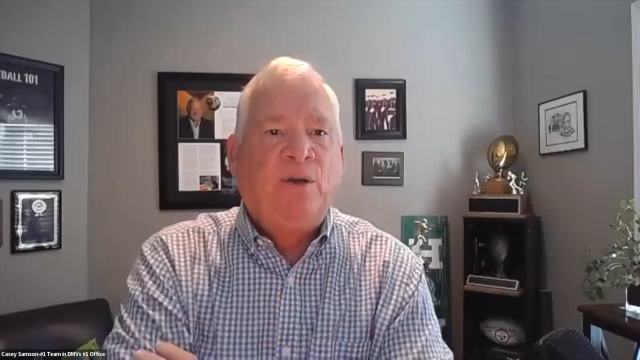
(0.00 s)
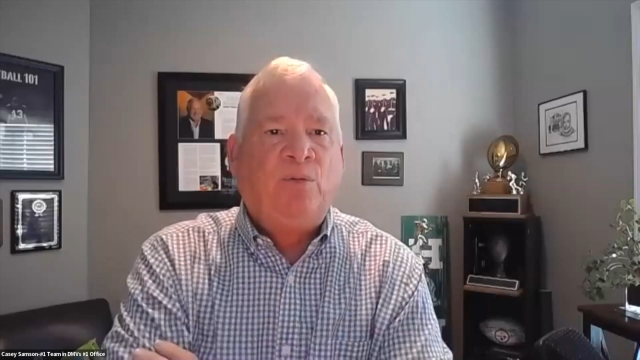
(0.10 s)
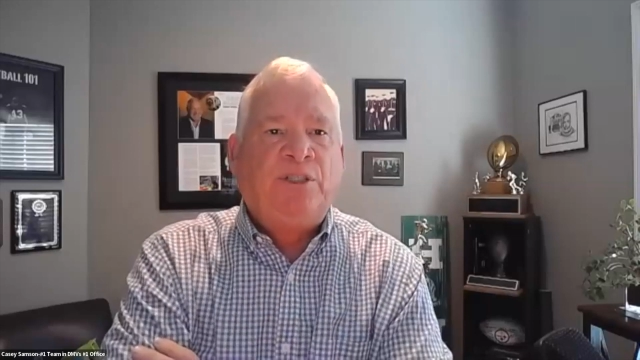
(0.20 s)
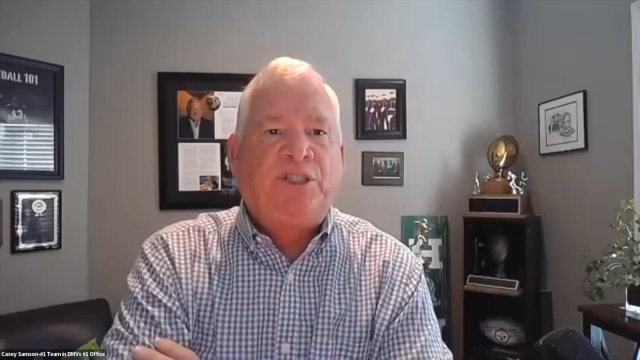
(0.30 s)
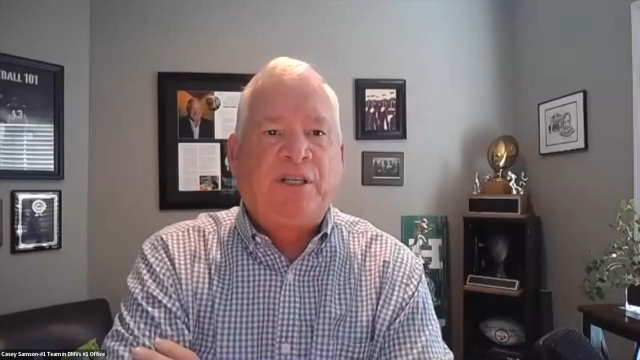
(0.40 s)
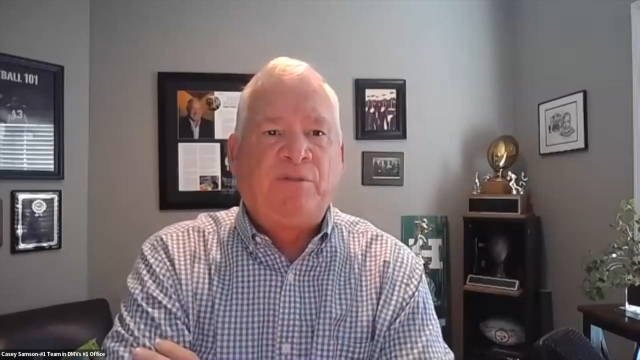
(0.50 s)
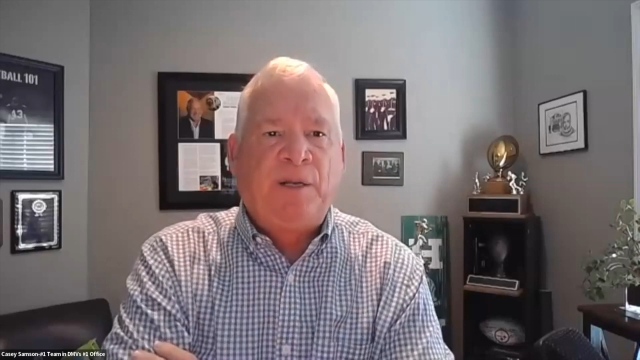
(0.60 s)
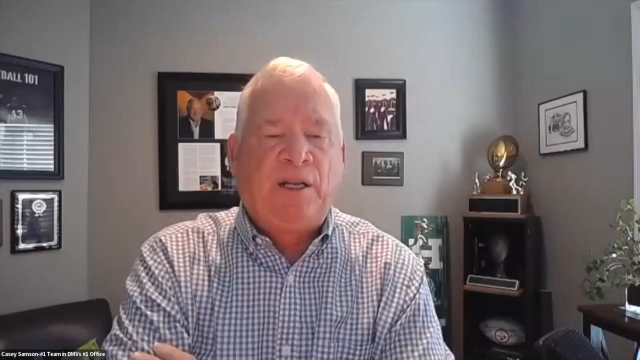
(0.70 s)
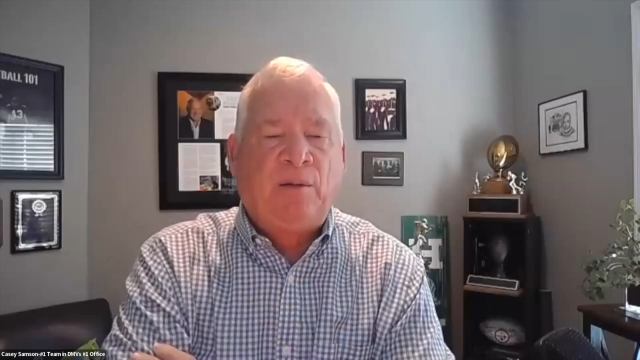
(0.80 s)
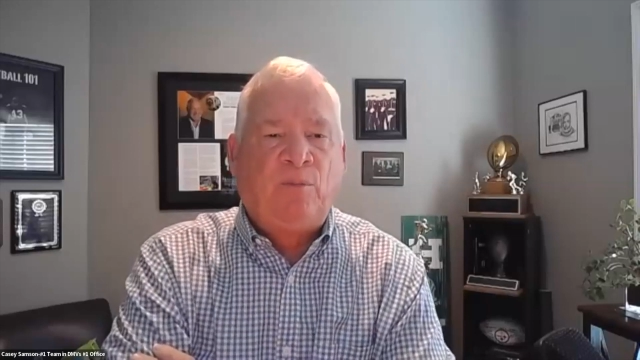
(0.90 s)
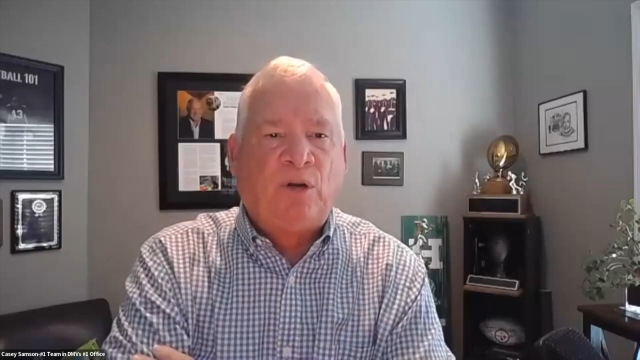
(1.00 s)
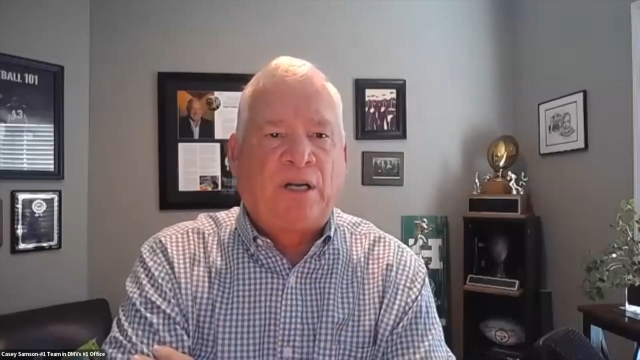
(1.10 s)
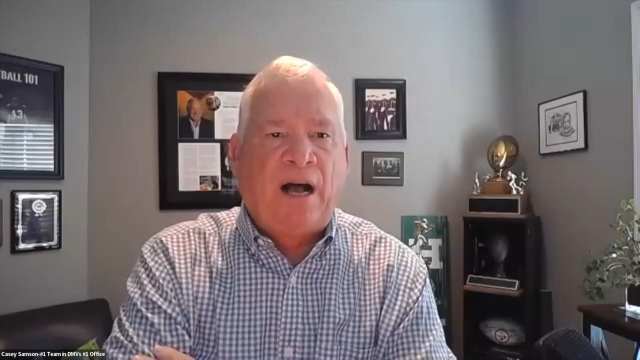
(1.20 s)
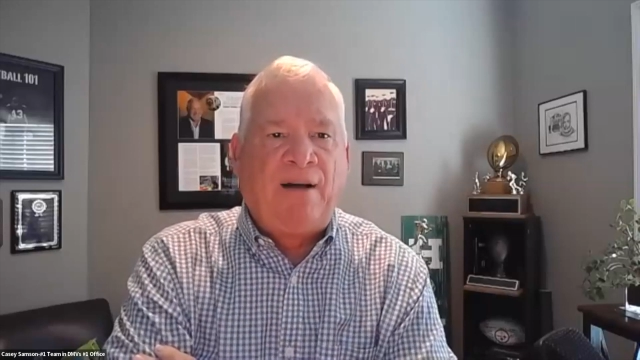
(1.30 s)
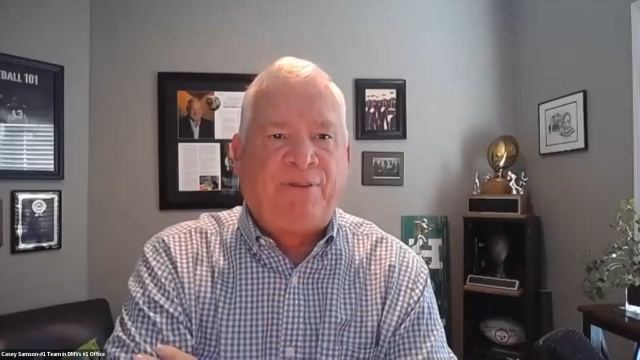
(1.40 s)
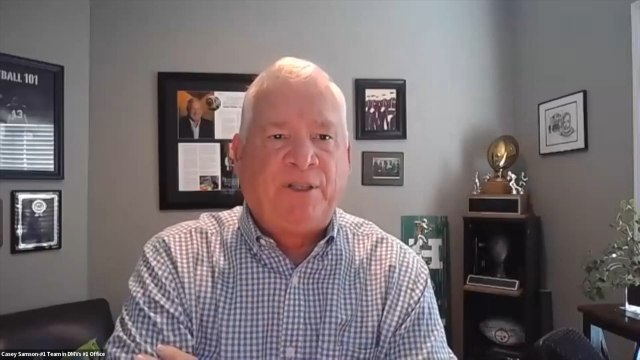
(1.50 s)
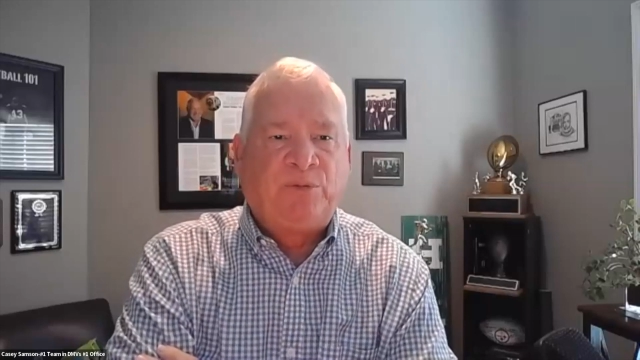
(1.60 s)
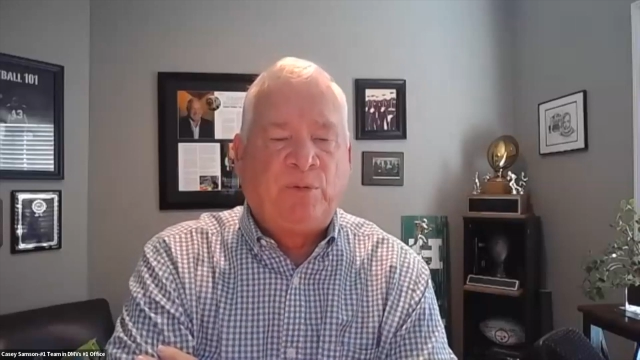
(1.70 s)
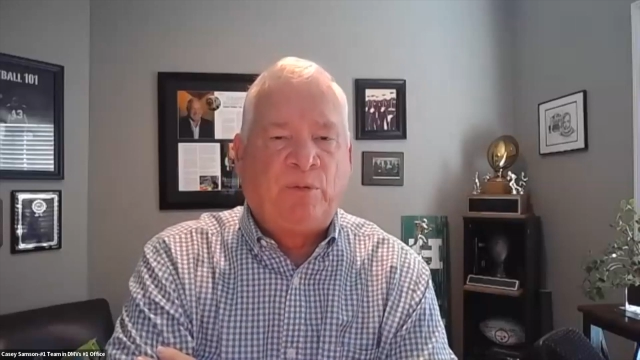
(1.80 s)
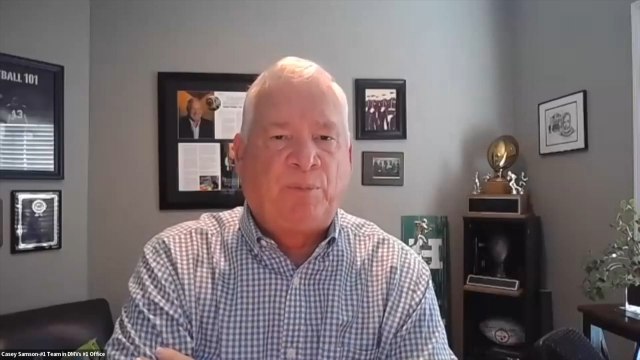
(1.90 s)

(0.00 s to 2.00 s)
Which gives me a little more confidence when we're